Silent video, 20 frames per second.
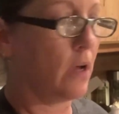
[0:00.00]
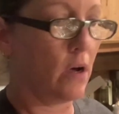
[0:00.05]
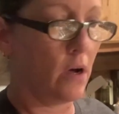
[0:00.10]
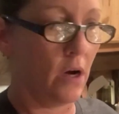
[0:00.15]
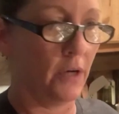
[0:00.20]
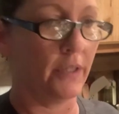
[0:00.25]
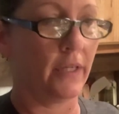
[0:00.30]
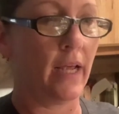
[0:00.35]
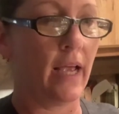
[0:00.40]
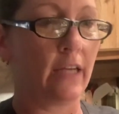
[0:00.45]

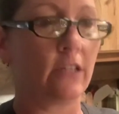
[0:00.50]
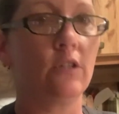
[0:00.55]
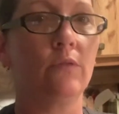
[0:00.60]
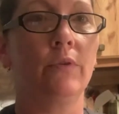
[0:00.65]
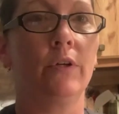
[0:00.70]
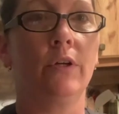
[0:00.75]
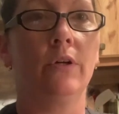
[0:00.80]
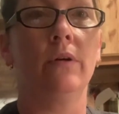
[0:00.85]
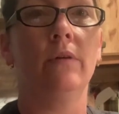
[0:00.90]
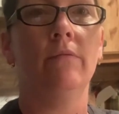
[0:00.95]
on an
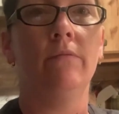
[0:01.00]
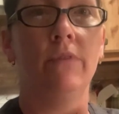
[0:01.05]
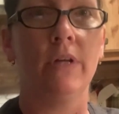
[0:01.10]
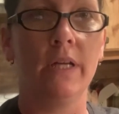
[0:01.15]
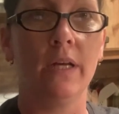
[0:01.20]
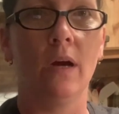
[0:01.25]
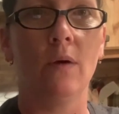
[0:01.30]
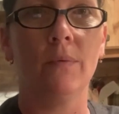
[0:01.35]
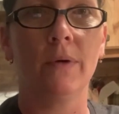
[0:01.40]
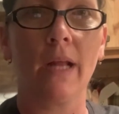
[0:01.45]
actual
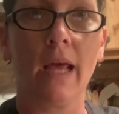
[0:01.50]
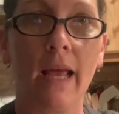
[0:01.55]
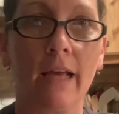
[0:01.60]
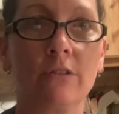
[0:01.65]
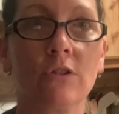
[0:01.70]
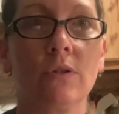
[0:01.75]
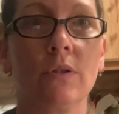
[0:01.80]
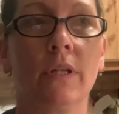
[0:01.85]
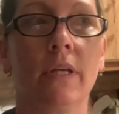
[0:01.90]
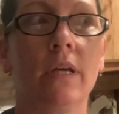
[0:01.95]
video when I
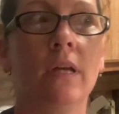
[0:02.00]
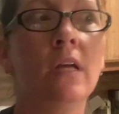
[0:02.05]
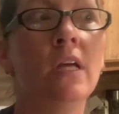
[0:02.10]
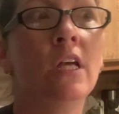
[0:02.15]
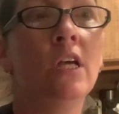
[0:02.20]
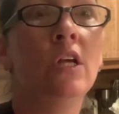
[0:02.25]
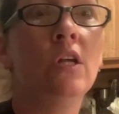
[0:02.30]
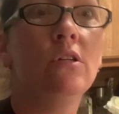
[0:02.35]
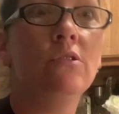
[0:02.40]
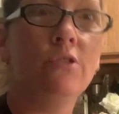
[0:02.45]
actually
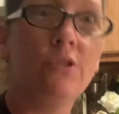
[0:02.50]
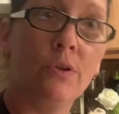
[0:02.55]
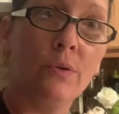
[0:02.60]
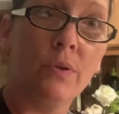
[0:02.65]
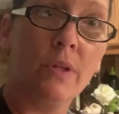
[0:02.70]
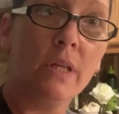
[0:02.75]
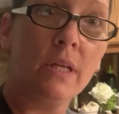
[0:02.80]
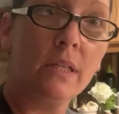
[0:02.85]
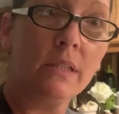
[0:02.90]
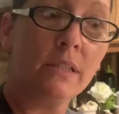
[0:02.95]
do
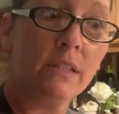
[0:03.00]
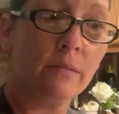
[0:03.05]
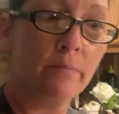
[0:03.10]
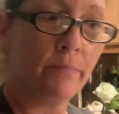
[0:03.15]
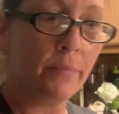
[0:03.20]
this,